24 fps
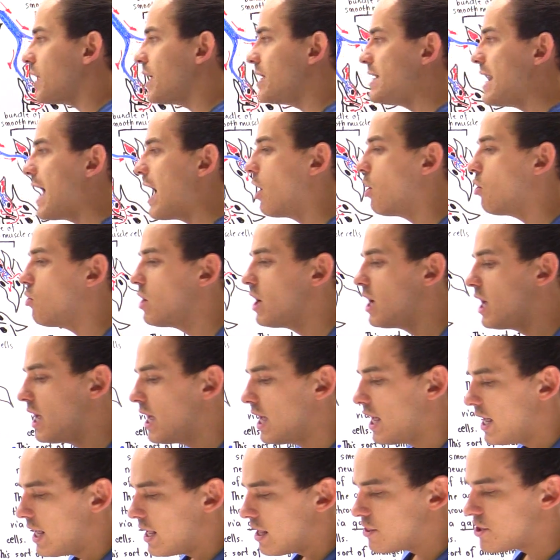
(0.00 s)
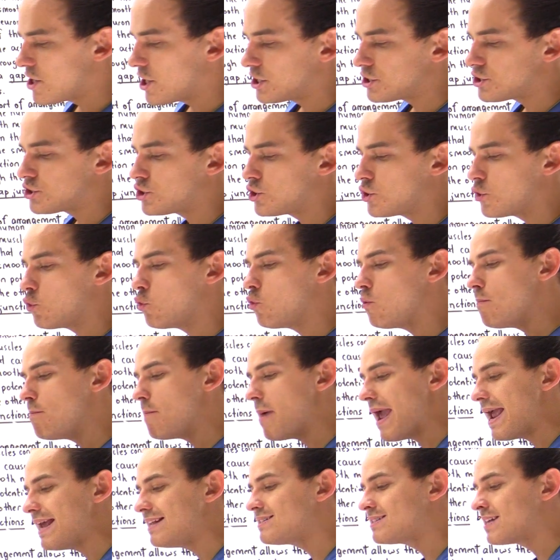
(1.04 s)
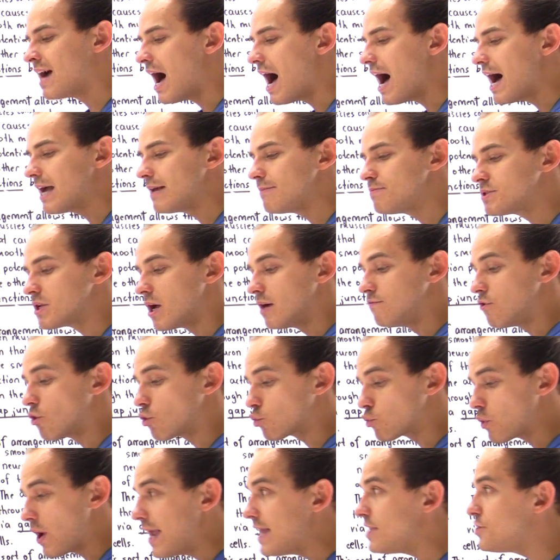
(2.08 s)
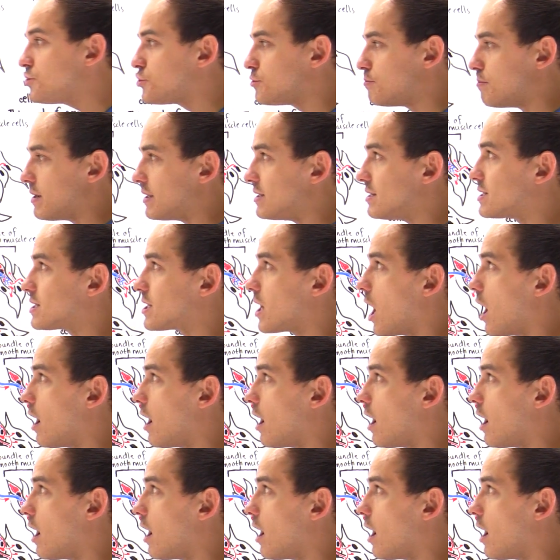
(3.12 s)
Now, there are two main types of arrangements